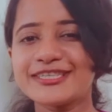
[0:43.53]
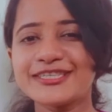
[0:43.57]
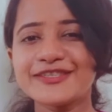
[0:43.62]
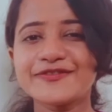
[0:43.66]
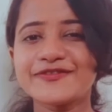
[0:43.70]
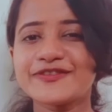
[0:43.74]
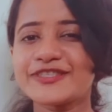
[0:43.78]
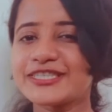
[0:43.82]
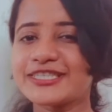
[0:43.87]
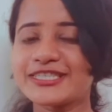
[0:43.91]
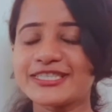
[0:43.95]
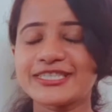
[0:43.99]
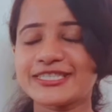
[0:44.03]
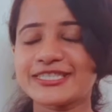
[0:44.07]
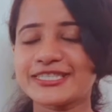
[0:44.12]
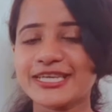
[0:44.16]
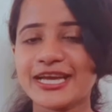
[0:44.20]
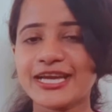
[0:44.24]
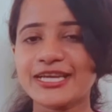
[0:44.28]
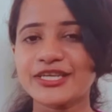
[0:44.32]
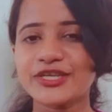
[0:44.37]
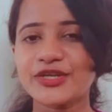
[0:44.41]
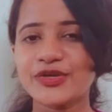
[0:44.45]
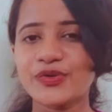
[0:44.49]
gives
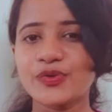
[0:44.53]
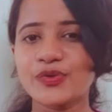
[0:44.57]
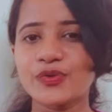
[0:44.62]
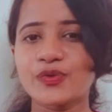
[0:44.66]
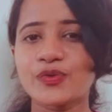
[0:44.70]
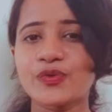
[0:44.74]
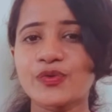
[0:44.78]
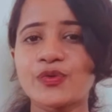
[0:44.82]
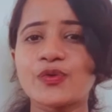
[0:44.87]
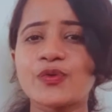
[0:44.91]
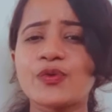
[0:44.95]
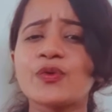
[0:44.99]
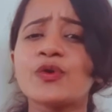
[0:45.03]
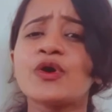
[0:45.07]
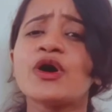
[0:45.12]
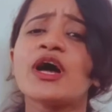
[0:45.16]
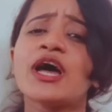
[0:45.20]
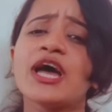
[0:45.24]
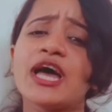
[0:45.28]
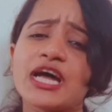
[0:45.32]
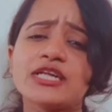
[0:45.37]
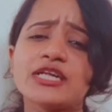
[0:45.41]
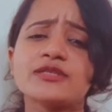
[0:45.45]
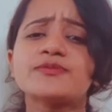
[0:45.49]
instant glow,
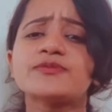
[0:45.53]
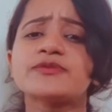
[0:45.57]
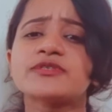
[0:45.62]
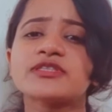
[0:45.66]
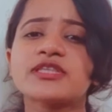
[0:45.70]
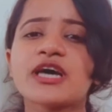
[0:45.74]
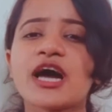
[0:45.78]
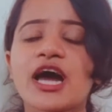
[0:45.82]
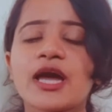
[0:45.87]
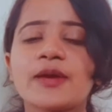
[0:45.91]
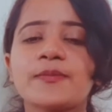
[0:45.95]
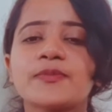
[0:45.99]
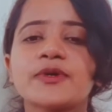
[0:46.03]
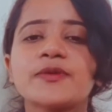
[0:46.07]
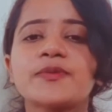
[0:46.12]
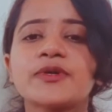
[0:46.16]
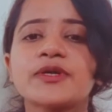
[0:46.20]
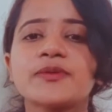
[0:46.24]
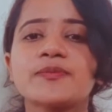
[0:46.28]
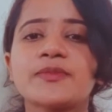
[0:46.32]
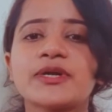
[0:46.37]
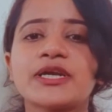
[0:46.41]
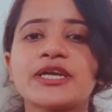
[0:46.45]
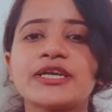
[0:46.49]
helps with
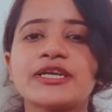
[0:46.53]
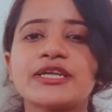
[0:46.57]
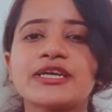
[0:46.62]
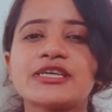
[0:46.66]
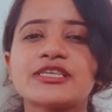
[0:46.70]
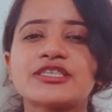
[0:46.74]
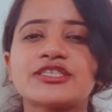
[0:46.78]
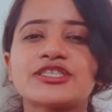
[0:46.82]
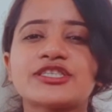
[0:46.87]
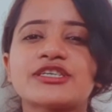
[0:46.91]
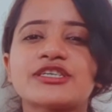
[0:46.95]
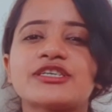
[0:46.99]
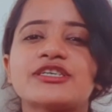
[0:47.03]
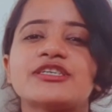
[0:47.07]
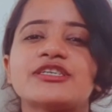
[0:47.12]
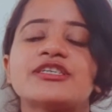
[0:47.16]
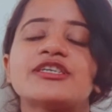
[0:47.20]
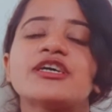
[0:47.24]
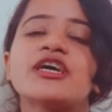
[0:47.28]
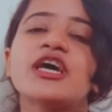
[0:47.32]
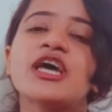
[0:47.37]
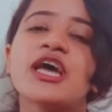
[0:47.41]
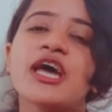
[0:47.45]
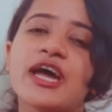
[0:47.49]
hyperpigmentation,
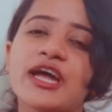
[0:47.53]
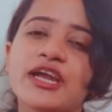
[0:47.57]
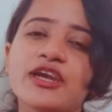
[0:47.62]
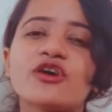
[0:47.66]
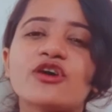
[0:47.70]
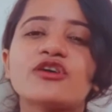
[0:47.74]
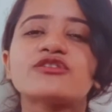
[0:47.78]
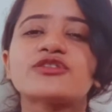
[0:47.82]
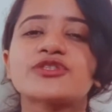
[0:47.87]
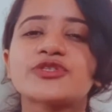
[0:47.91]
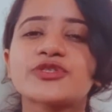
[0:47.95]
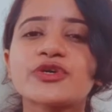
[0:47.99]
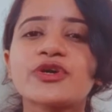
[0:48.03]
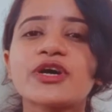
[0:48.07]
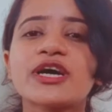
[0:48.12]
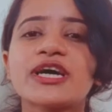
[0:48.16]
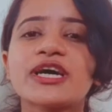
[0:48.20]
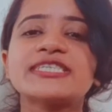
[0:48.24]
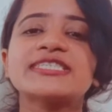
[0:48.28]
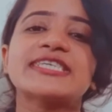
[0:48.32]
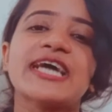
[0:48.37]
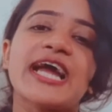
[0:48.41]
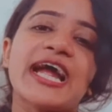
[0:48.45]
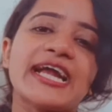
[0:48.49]
and also
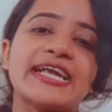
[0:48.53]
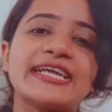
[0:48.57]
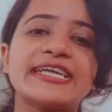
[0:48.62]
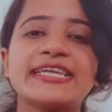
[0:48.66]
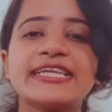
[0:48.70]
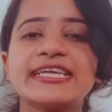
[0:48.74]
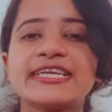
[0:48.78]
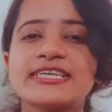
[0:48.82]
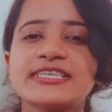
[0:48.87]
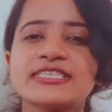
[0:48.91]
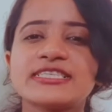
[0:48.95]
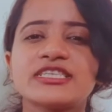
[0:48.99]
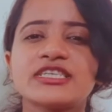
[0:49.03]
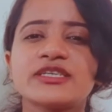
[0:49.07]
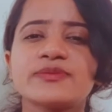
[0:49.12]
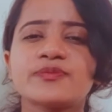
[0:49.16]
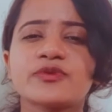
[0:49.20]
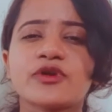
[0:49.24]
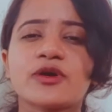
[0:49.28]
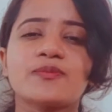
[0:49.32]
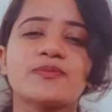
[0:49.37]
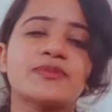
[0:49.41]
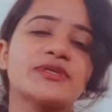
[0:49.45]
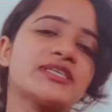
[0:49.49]
has anti-aging
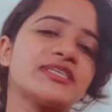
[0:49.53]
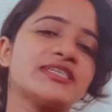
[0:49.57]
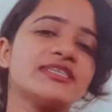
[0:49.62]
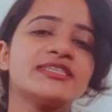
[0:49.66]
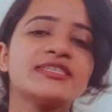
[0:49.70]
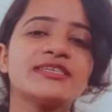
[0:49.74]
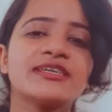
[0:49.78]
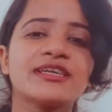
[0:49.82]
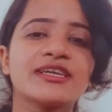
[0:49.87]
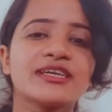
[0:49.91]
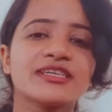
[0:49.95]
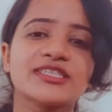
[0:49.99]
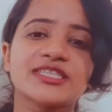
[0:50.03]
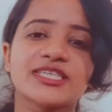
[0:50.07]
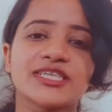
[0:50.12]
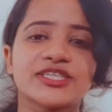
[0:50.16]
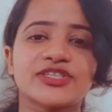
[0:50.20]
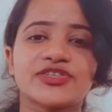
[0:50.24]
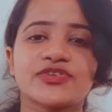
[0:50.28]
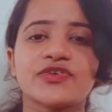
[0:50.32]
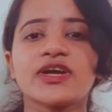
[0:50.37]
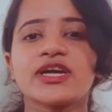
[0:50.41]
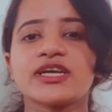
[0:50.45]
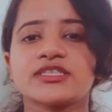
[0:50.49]
properties and
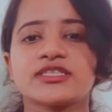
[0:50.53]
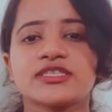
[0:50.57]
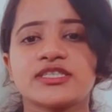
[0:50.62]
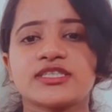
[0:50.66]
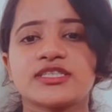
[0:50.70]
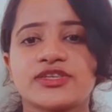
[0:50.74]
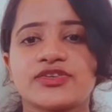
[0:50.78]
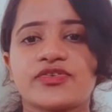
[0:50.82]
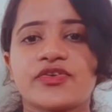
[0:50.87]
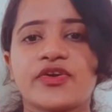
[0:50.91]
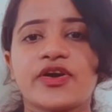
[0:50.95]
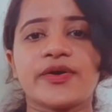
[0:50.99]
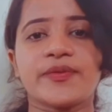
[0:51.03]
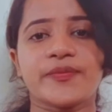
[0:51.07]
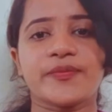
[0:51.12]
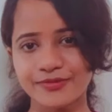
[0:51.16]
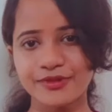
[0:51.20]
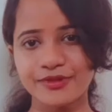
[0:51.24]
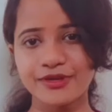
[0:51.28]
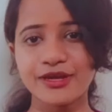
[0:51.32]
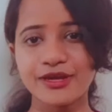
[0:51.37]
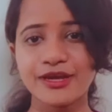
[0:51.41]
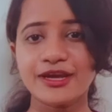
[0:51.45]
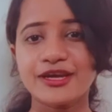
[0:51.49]
etc.
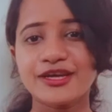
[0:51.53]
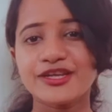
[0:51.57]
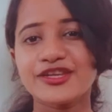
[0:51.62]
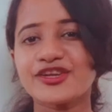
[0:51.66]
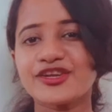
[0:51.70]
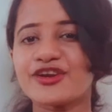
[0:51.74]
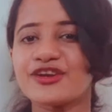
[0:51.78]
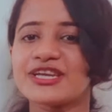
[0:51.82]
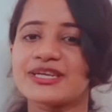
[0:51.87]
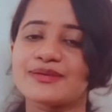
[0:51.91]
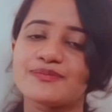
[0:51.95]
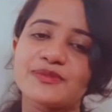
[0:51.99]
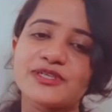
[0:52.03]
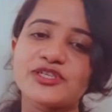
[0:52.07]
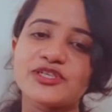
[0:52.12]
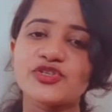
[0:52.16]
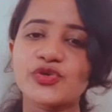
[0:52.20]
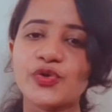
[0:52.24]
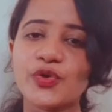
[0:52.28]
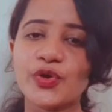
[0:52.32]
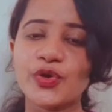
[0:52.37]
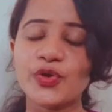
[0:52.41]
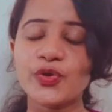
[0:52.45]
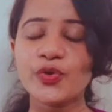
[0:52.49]
Now let me
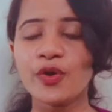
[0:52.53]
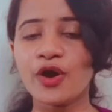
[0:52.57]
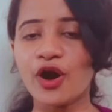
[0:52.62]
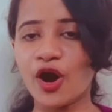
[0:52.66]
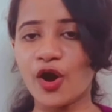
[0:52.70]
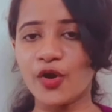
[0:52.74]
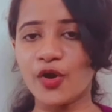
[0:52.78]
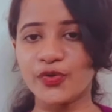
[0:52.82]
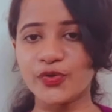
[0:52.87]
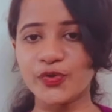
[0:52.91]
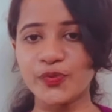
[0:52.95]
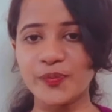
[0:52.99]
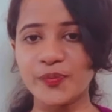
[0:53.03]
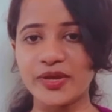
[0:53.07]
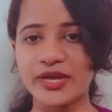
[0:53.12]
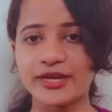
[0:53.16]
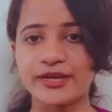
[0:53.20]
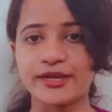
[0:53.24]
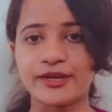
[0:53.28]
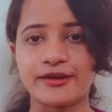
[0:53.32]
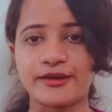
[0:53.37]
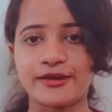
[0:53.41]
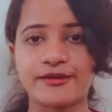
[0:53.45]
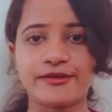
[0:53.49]
show you how to make
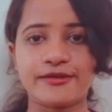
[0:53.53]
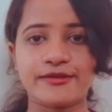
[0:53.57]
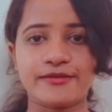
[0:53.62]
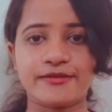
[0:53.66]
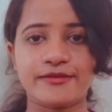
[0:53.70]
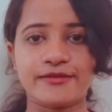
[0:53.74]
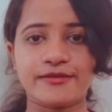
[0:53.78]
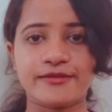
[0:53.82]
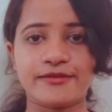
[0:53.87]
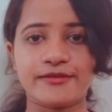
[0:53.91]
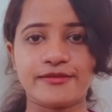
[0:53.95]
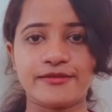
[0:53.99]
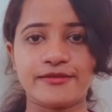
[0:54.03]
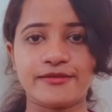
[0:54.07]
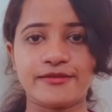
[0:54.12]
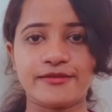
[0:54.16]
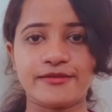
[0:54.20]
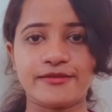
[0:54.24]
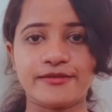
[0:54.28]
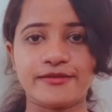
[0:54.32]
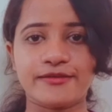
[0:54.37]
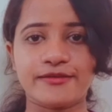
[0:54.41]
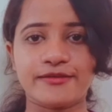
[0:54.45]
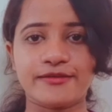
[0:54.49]
it.
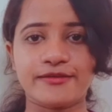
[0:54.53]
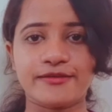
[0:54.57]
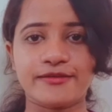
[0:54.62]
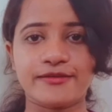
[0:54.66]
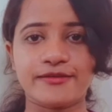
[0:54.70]
Now here